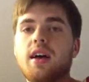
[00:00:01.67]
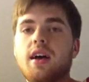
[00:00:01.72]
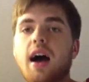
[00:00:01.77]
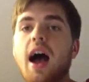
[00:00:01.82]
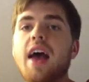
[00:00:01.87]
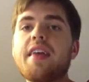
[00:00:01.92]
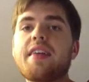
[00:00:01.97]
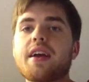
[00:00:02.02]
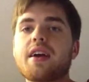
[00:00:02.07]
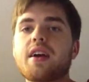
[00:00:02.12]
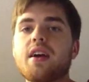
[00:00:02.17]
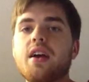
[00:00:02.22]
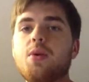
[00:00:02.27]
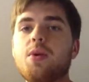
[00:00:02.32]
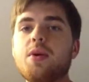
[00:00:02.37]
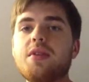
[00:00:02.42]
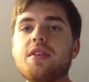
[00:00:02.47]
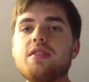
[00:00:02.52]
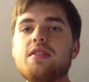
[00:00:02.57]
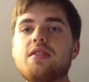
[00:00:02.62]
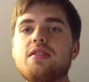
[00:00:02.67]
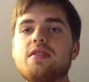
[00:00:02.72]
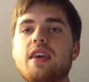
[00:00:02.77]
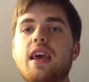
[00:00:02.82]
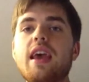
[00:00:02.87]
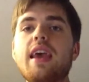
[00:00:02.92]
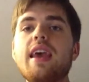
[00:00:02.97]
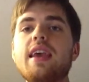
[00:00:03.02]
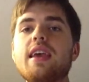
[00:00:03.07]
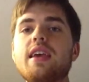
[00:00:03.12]
Hi there. Well, this is
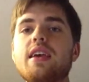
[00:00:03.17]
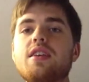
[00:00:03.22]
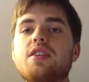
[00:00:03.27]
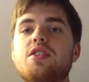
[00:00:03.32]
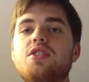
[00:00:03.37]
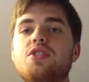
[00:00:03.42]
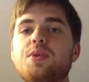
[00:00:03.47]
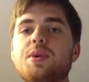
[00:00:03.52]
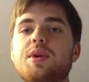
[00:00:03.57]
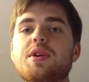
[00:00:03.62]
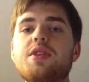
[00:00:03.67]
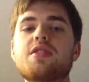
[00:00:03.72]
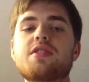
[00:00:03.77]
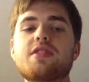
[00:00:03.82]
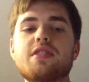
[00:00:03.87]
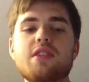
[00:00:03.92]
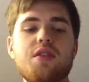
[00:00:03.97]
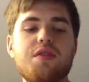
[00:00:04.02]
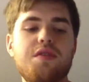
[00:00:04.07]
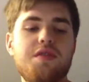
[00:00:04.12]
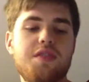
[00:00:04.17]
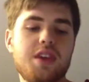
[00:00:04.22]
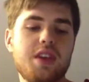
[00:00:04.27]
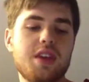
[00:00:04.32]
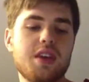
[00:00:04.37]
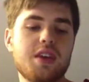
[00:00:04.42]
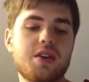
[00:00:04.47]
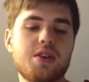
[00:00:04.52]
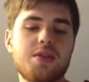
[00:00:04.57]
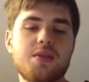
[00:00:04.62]
a do-it-yourself
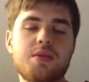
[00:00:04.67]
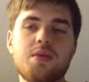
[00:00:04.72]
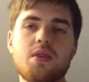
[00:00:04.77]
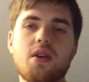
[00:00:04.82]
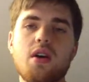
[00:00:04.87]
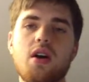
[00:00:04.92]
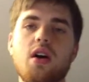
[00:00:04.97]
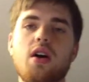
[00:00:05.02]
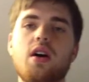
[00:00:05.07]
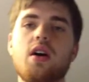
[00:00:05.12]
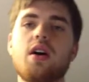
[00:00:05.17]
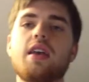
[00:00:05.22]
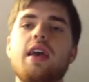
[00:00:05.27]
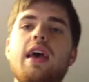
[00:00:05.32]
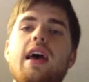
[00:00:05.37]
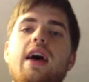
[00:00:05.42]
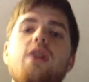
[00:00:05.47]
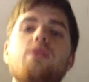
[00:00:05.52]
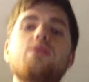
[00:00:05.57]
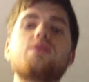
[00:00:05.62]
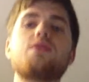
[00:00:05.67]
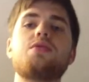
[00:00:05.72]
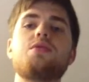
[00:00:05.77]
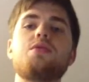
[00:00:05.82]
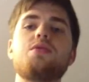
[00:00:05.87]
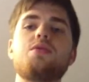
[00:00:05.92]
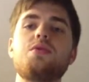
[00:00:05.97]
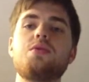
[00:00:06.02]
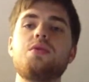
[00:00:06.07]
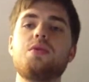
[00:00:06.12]
video on how
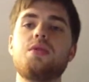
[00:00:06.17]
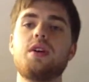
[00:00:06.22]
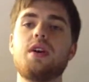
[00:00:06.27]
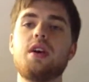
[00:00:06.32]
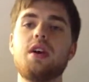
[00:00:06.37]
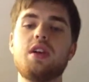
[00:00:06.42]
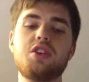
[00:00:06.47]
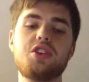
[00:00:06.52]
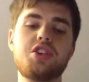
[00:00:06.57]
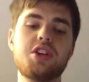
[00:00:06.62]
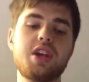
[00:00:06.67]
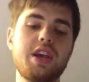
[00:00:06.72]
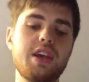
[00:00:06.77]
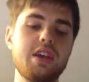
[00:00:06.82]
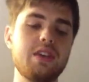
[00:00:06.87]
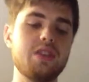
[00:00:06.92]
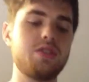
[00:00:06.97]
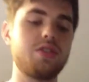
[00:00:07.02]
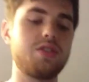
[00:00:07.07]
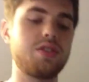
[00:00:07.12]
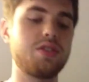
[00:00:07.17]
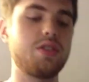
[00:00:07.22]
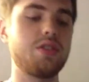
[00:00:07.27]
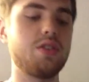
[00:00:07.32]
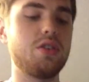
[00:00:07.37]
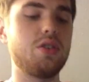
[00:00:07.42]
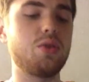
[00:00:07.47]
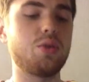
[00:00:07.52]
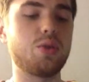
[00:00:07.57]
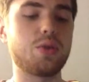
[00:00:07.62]
to change
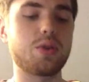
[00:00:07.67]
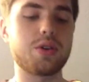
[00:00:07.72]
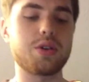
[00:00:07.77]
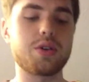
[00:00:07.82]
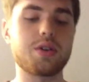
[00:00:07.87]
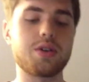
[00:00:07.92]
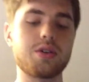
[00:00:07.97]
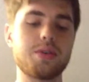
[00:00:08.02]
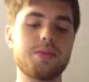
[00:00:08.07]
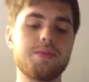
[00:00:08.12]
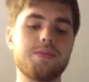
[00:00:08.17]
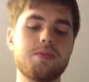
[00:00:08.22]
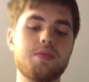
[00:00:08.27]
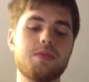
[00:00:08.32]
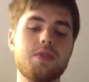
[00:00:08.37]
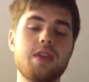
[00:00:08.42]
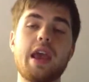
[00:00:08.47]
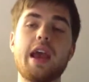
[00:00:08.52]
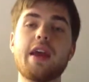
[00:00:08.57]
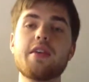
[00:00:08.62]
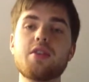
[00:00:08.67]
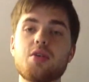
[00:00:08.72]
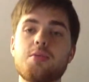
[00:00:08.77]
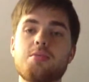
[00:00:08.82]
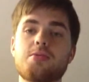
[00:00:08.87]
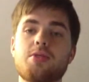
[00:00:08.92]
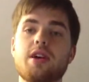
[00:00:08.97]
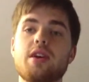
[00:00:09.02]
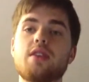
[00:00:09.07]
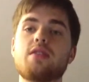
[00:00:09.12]
your
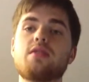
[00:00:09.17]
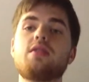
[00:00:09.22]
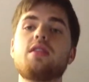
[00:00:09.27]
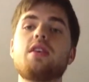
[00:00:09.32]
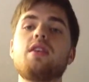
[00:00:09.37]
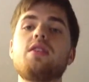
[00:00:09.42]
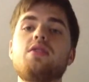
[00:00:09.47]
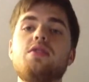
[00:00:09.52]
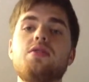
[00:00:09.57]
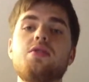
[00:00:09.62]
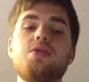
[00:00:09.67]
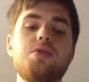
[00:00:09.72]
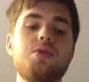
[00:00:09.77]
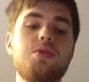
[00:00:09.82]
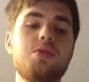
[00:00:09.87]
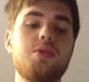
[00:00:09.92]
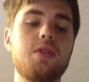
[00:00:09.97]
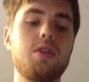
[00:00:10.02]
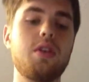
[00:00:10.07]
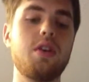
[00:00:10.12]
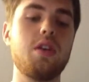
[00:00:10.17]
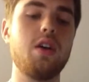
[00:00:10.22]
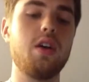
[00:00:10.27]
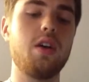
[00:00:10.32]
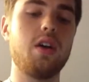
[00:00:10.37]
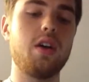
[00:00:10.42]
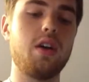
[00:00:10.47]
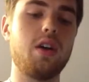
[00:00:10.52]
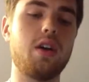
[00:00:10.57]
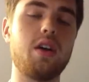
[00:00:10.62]
Aeropress into
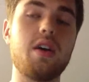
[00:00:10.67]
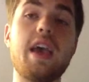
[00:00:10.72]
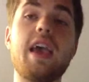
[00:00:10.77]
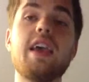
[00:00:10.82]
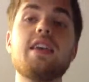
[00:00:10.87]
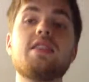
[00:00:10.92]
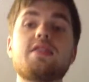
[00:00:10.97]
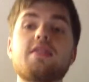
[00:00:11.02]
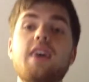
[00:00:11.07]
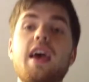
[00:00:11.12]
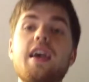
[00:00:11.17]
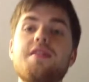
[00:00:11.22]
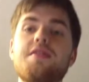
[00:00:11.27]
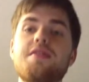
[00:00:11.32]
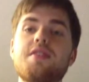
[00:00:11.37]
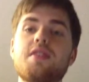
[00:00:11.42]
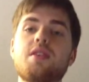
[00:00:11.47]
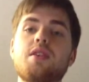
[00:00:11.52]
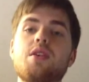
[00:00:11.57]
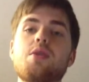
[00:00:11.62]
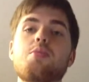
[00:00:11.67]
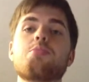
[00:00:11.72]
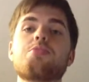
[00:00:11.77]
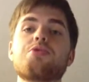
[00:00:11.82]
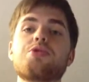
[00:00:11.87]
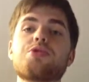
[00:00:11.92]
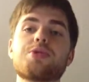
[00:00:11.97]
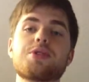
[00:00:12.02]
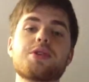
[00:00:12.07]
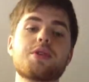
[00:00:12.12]
a Syphon
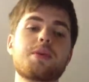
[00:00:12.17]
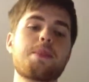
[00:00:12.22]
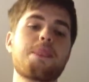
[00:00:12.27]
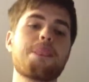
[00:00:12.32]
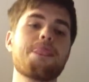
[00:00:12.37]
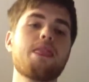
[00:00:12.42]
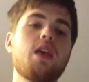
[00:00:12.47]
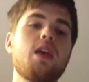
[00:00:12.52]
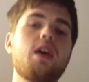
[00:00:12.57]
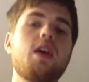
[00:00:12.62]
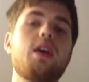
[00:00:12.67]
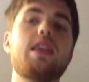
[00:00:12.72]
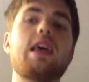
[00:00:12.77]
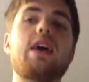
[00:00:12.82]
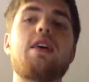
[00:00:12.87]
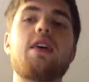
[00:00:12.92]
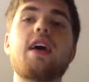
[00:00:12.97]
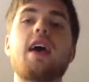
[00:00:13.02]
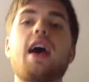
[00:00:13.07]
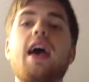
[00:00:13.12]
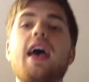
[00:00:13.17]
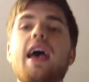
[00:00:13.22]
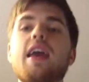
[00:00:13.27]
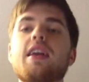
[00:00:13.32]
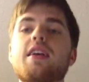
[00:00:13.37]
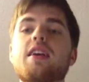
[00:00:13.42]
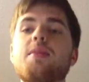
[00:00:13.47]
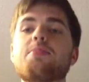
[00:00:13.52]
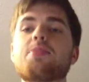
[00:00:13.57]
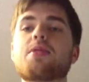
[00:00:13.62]
brewer. Now, I had
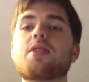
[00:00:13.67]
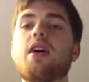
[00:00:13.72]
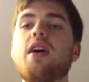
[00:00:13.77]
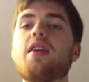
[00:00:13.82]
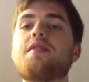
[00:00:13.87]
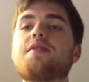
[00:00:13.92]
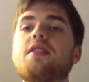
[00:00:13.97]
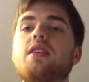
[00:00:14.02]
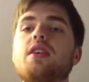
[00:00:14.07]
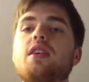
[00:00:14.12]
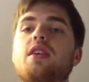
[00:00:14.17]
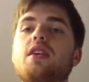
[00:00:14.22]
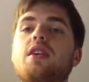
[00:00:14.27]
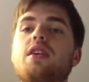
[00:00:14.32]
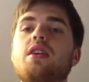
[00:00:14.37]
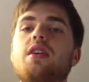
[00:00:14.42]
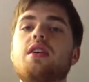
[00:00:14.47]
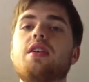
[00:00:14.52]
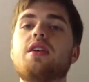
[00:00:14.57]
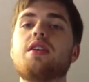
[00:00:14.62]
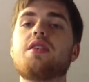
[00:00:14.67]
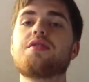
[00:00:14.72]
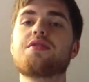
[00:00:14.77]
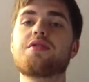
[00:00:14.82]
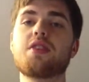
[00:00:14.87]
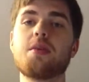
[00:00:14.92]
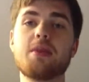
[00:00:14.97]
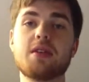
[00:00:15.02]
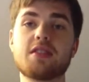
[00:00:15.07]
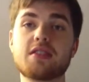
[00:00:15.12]
a cup of coffee
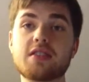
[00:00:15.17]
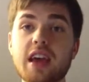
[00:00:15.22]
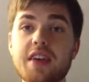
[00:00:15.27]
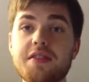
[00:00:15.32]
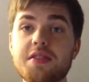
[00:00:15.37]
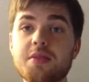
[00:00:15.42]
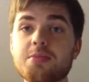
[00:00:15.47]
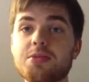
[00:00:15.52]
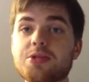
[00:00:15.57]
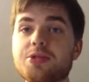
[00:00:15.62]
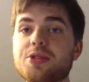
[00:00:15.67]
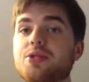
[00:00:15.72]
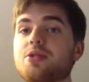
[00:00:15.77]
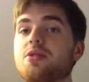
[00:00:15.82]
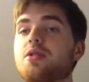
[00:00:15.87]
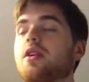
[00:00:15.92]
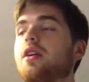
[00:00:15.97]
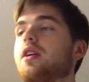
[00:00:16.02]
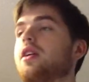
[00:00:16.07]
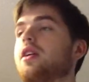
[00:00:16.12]
from a Syphon brewer